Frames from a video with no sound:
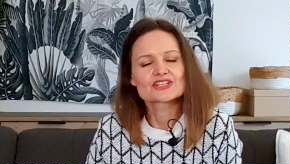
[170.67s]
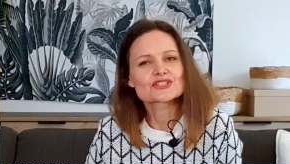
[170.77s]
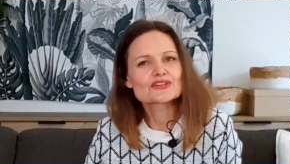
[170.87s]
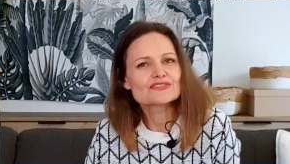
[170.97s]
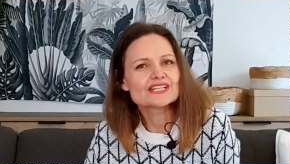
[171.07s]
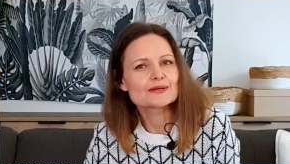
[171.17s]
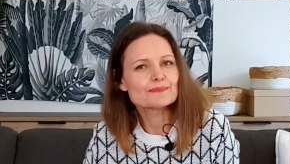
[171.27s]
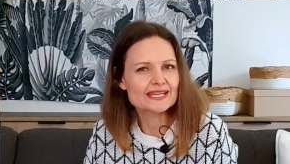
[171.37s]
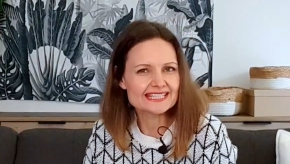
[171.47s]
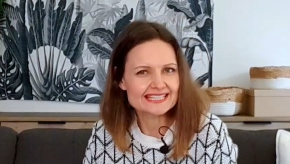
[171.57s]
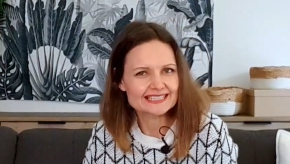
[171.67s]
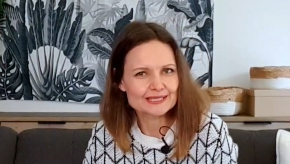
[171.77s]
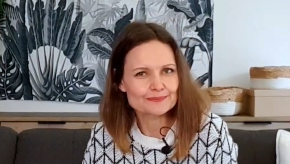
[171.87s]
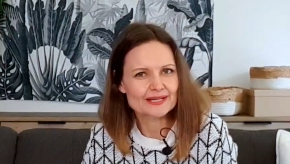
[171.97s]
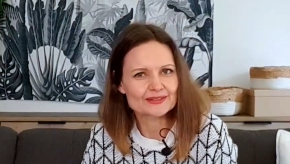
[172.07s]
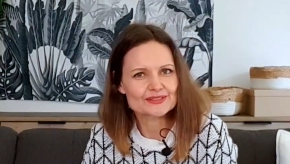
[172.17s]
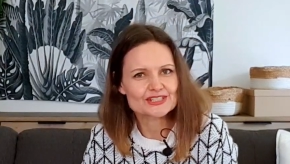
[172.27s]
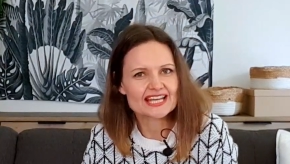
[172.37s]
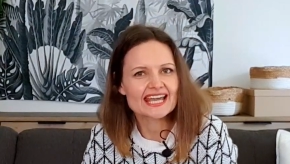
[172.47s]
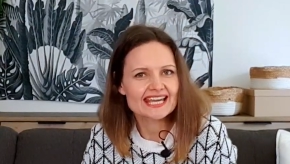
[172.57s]
Sophie immediately
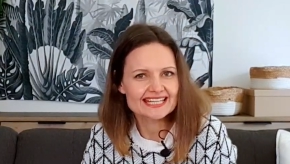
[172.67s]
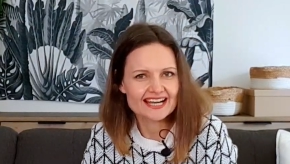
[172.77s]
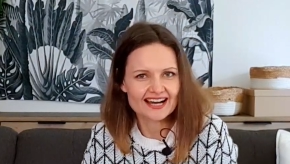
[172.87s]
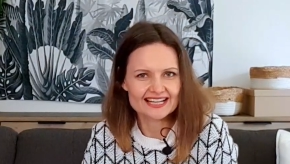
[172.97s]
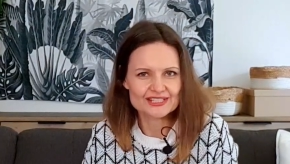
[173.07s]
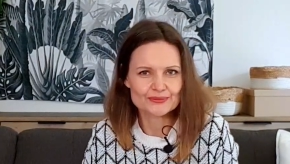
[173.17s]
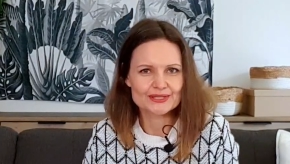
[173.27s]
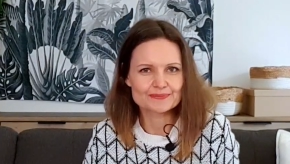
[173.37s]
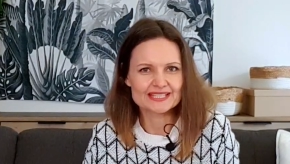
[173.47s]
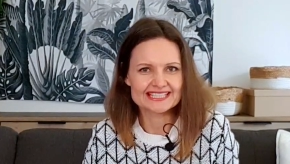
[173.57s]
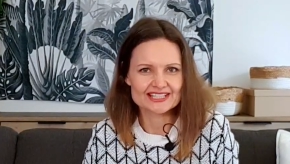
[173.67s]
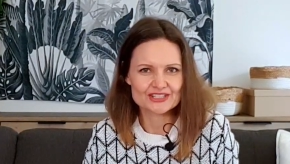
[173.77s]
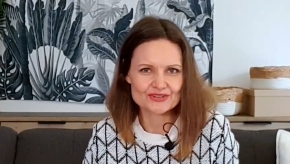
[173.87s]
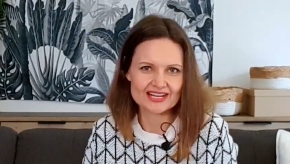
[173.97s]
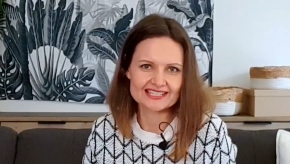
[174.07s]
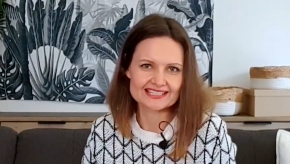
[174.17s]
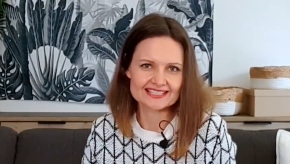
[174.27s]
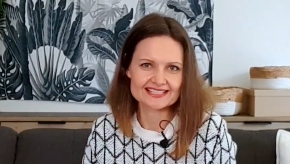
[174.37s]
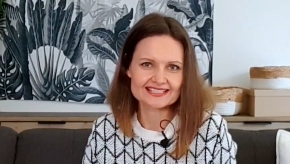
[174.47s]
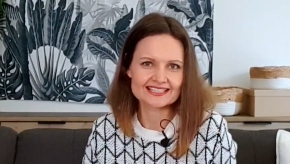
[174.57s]
melts any ice when meeting
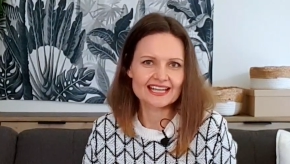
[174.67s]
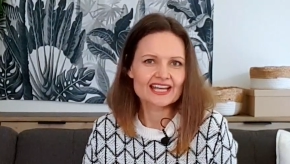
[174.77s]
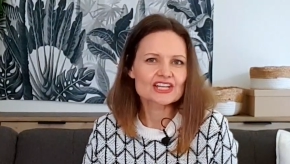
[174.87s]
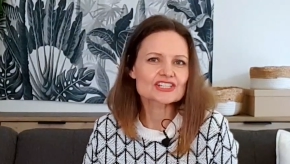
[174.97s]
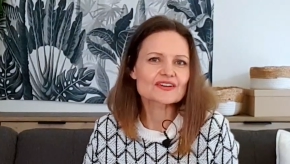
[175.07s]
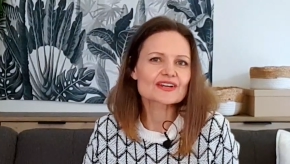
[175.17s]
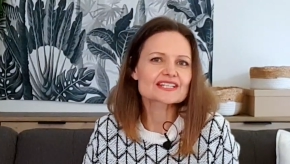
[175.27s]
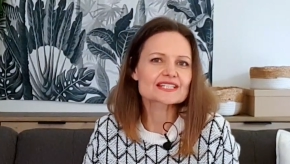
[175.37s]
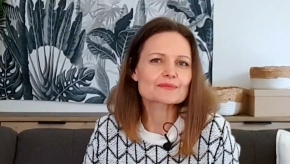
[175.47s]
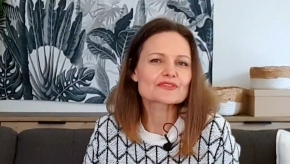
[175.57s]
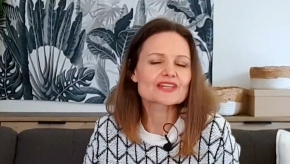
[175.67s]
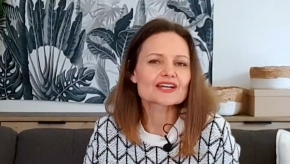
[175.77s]
strangers, sharing some of